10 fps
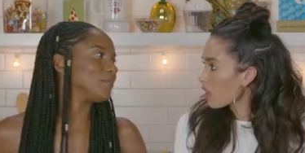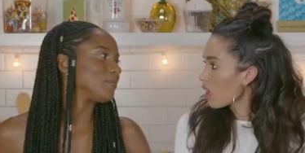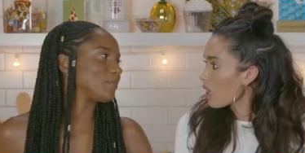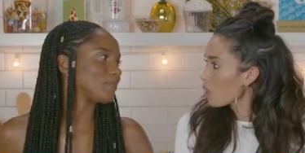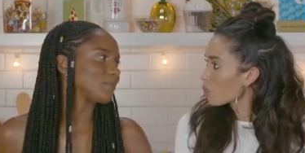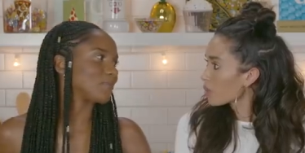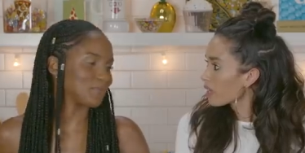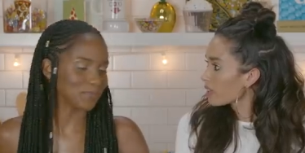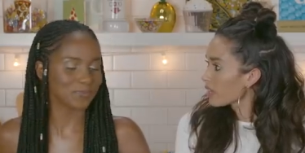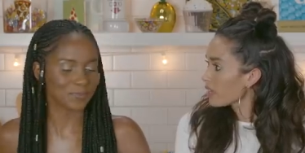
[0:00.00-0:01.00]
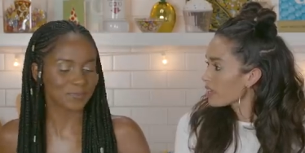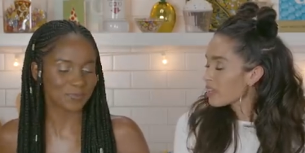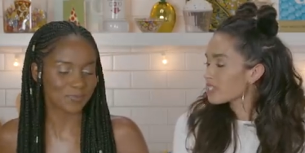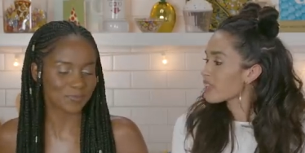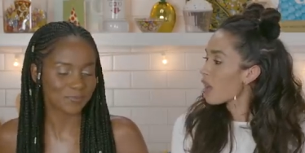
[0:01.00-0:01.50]
Speaker 1: Oh, really? Mm
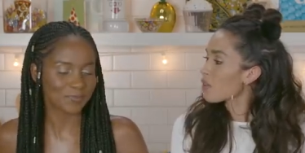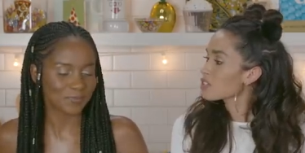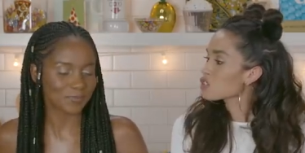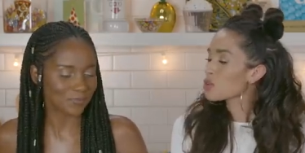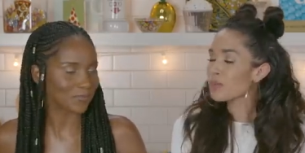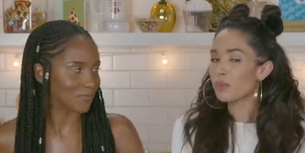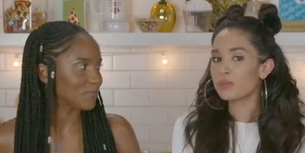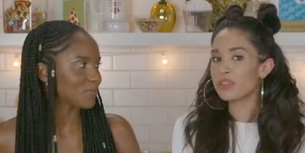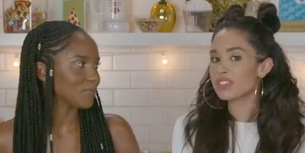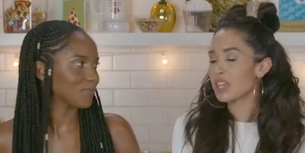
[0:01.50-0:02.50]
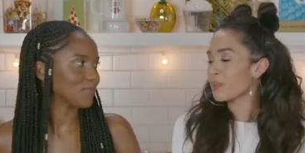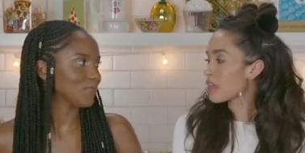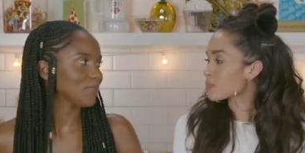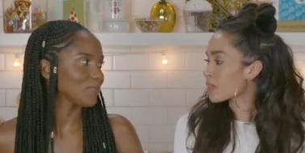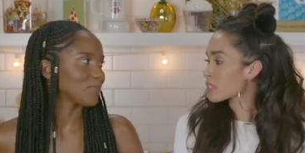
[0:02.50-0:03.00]
-hmm, mm -hmm. See, I always assumed that we'd be the same
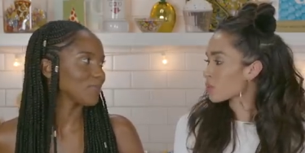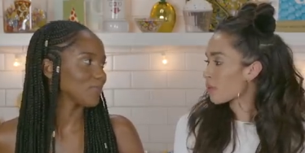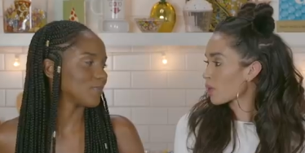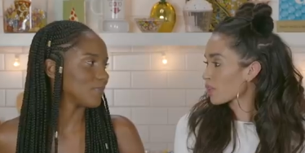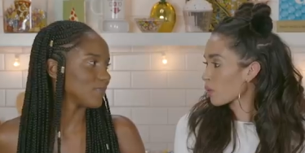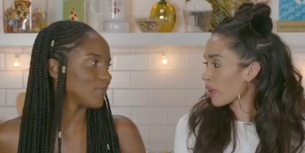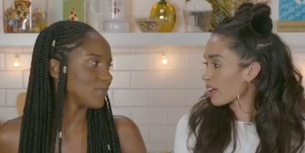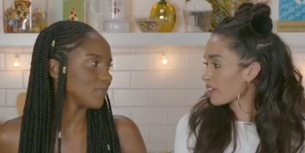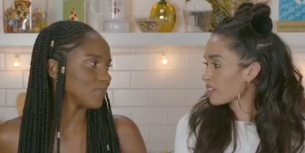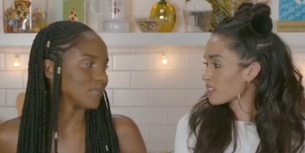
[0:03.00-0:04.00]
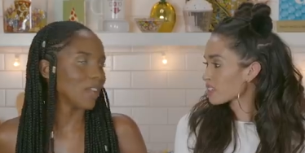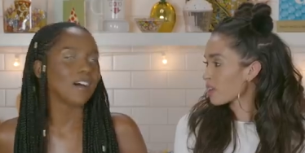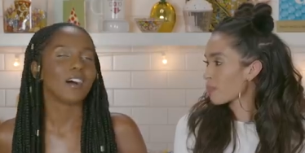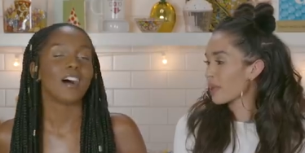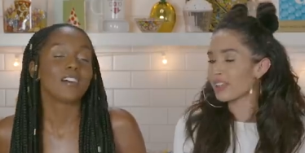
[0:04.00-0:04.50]
house because we're both Aquarians,
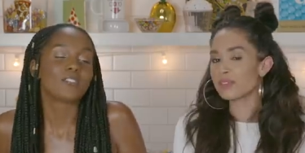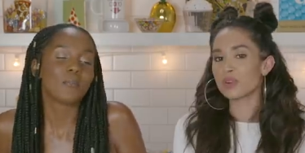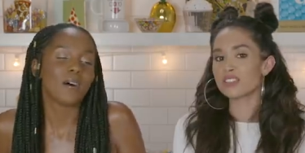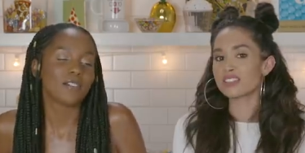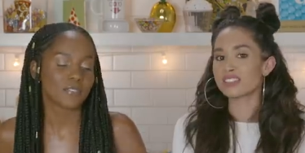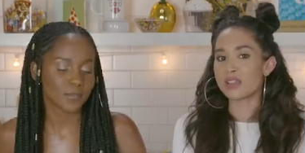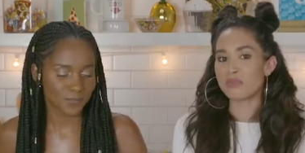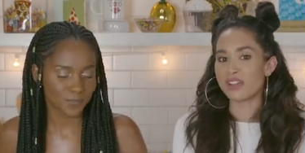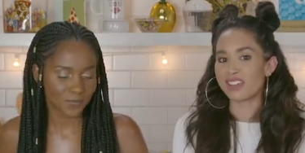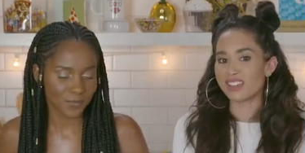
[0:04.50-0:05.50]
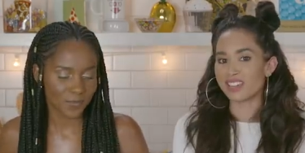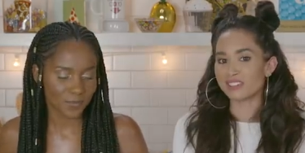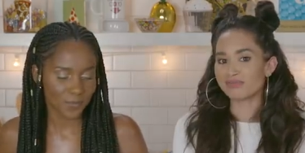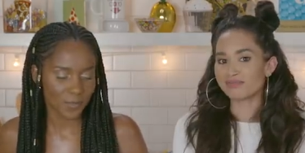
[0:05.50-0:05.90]
so I'm like, it works the same way, you know?